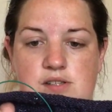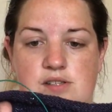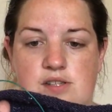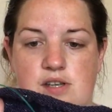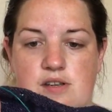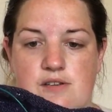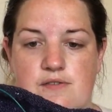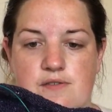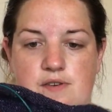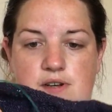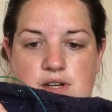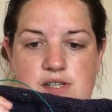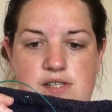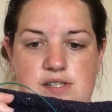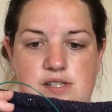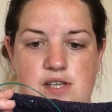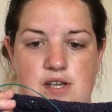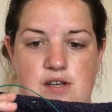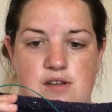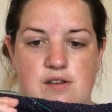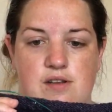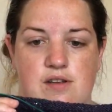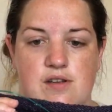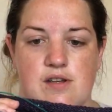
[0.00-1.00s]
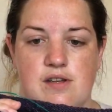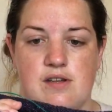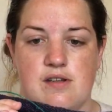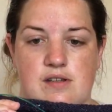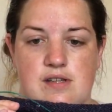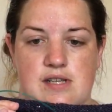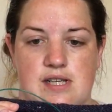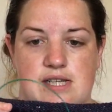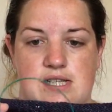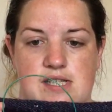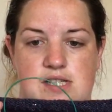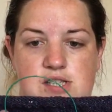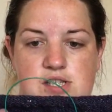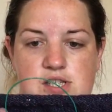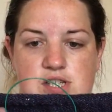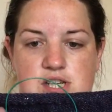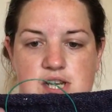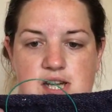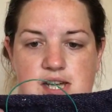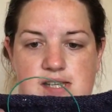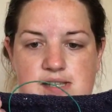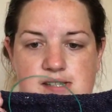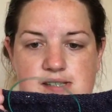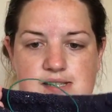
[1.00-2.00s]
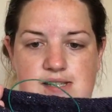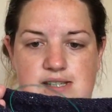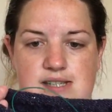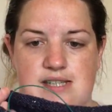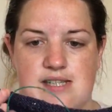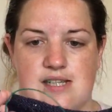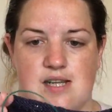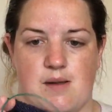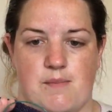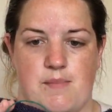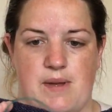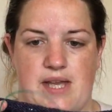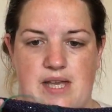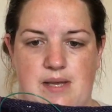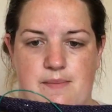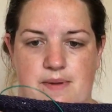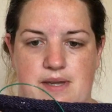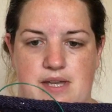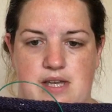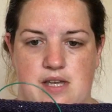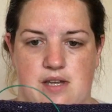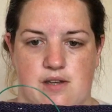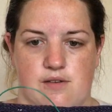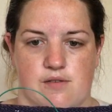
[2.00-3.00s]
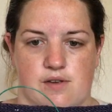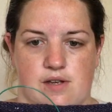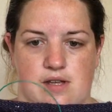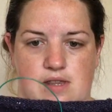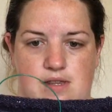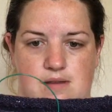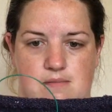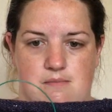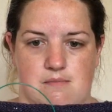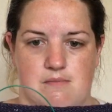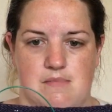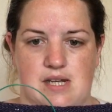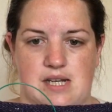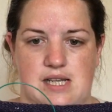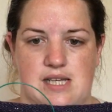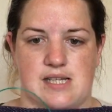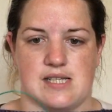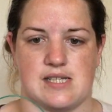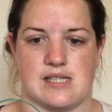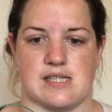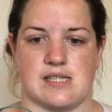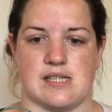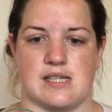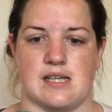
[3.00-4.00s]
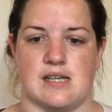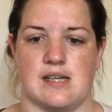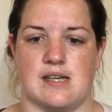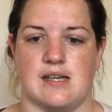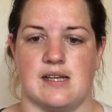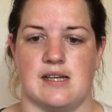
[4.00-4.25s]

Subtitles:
So far so good. It's just a little baby yoke at the minute.